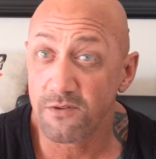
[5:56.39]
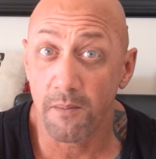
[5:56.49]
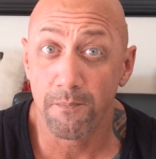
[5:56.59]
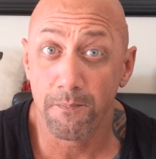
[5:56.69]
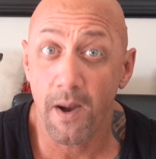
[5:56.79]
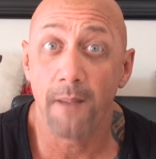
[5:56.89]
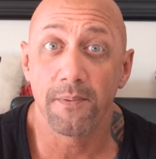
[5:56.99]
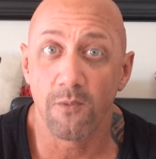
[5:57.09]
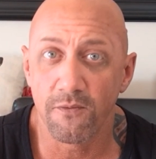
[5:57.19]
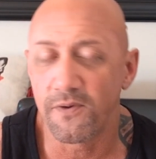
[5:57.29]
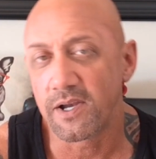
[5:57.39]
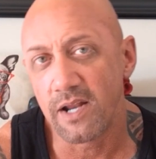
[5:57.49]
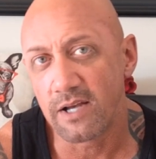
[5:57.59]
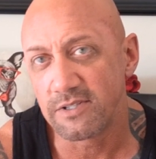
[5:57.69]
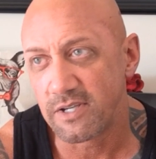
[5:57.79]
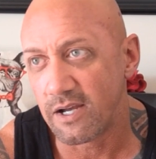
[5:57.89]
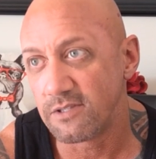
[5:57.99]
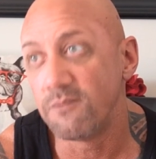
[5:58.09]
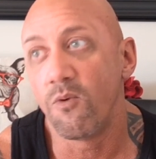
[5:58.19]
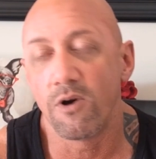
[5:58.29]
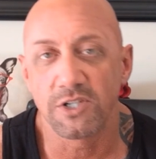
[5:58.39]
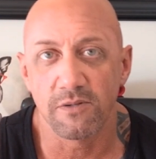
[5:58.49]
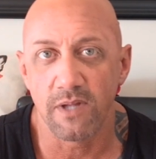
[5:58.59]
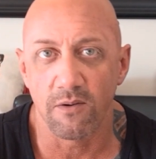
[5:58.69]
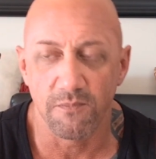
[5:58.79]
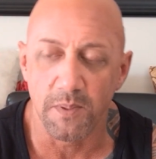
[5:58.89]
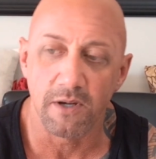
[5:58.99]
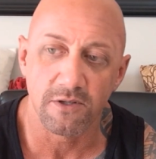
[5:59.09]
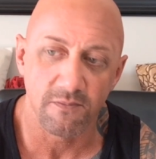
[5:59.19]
So I'm popping more fucking Oxycontins. I'm washing them down with beers.